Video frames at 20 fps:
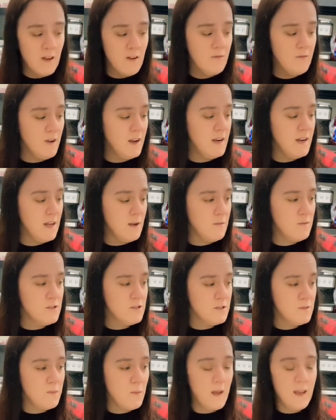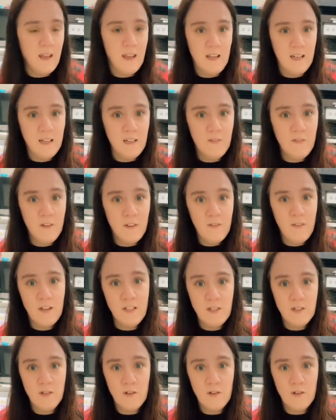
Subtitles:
Right now we're just waiting for the veg to